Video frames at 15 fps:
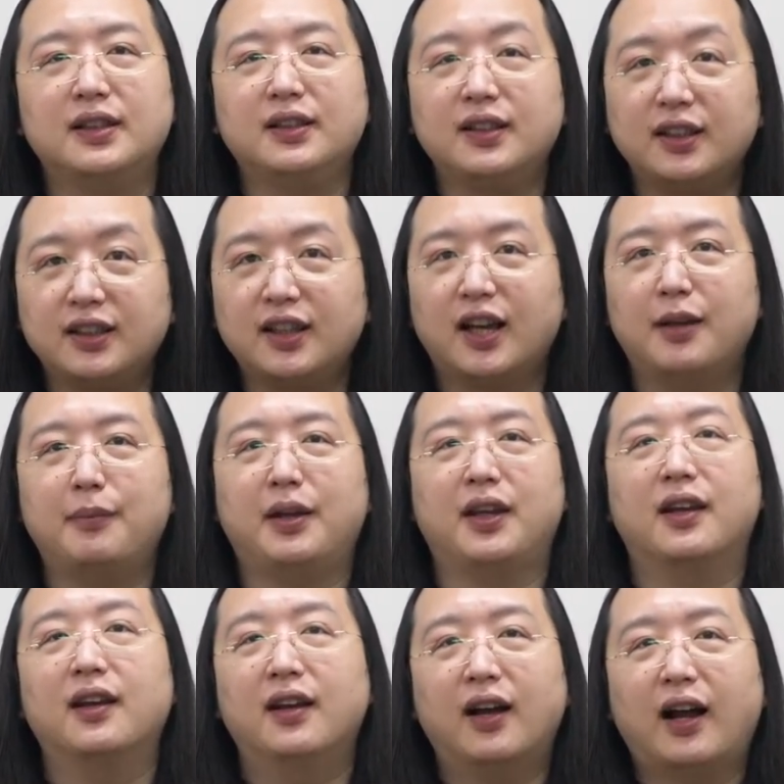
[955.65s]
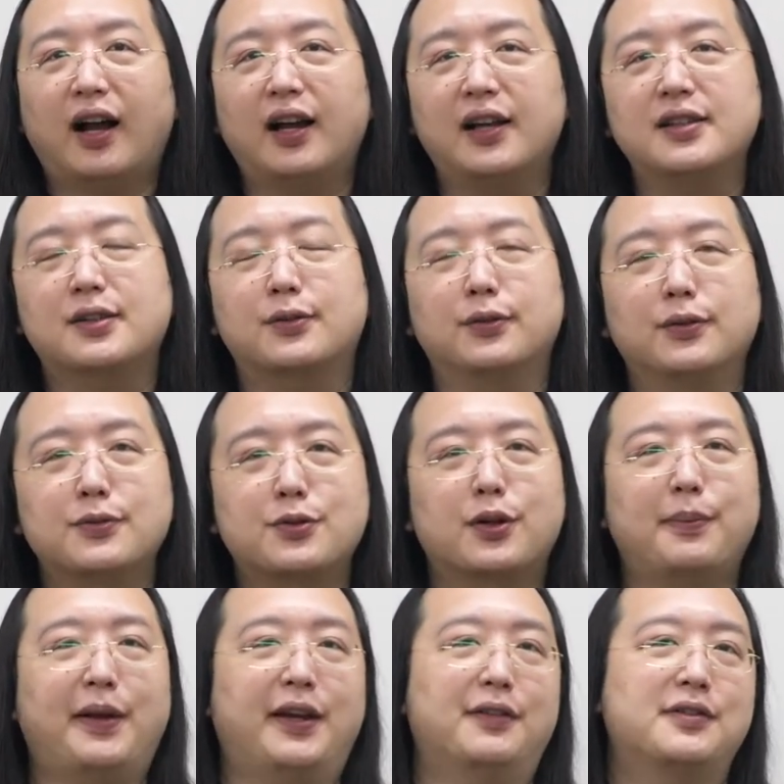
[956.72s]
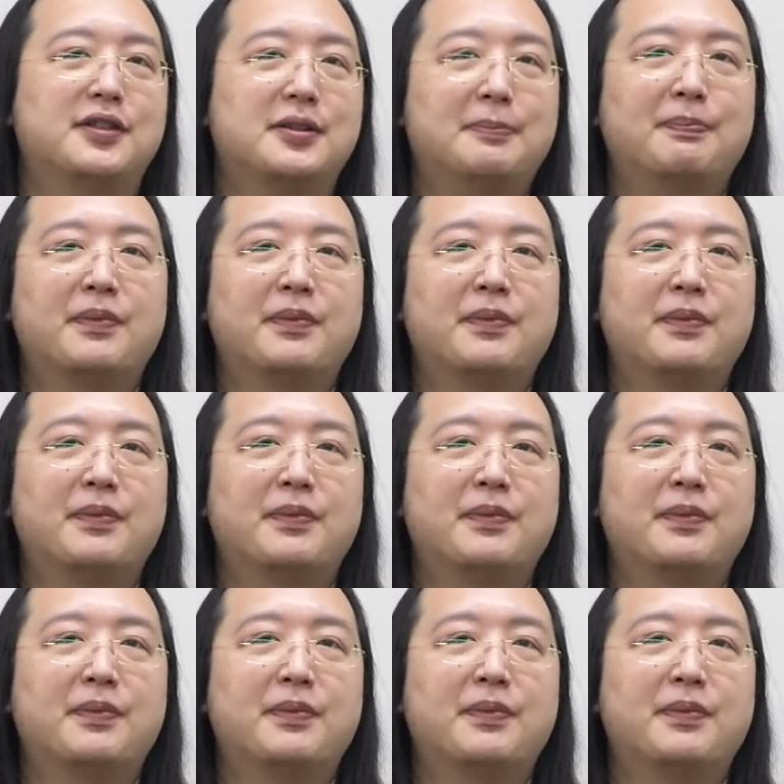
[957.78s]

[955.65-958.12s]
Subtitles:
Indeed, I'm a high school dropout.